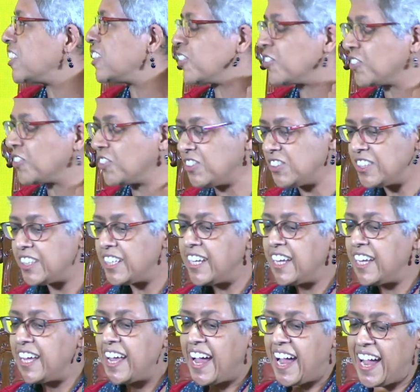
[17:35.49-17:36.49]

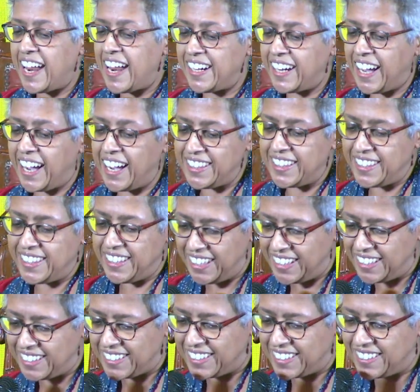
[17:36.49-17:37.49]
And I
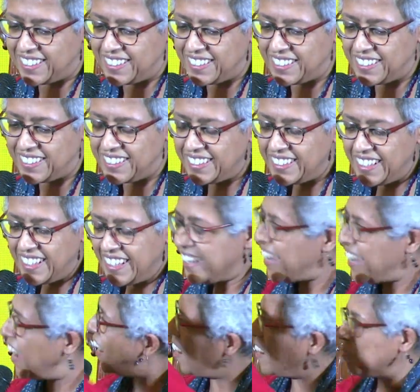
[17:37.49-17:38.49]
think,
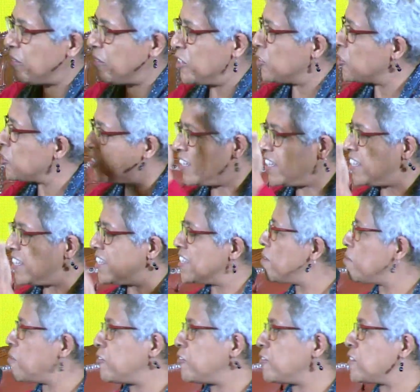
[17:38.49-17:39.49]
we should read some
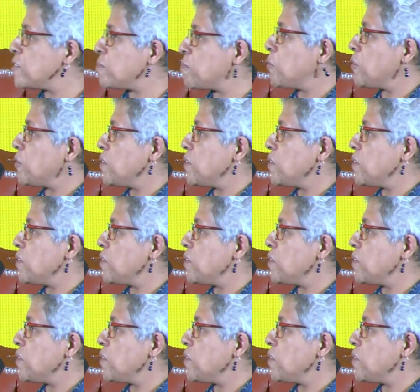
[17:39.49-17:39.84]
of his poems.